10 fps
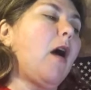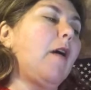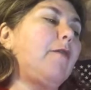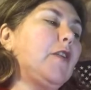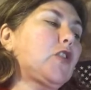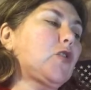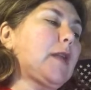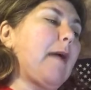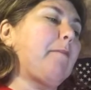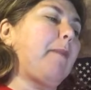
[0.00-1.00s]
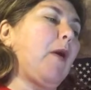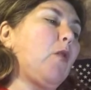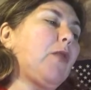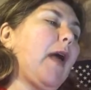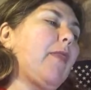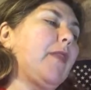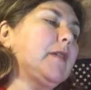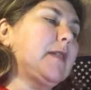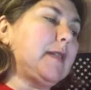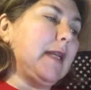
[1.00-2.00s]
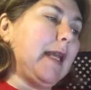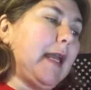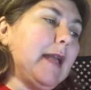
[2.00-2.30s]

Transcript: Officials at both the city